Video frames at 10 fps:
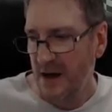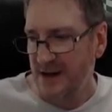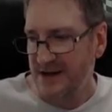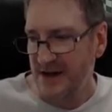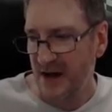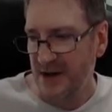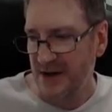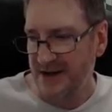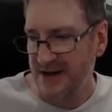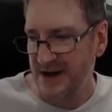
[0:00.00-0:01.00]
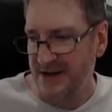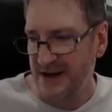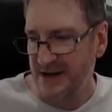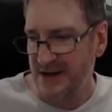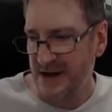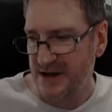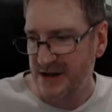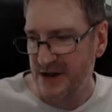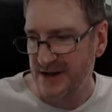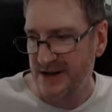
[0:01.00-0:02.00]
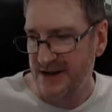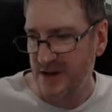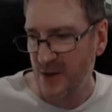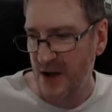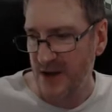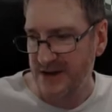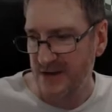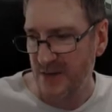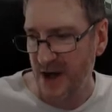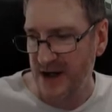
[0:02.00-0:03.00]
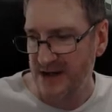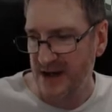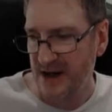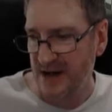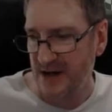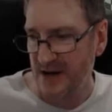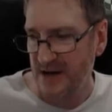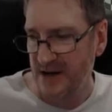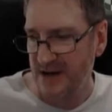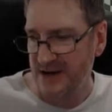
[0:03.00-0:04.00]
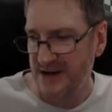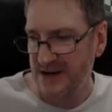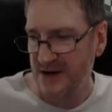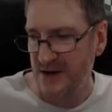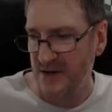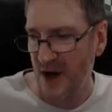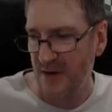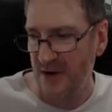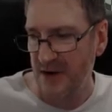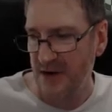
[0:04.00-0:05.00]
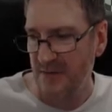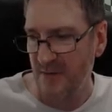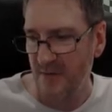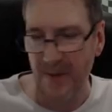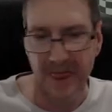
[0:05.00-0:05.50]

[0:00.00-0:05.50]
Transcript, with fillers: And Sniper Girl says that uh, she uses the welds and Painter isn't as good in my opinion.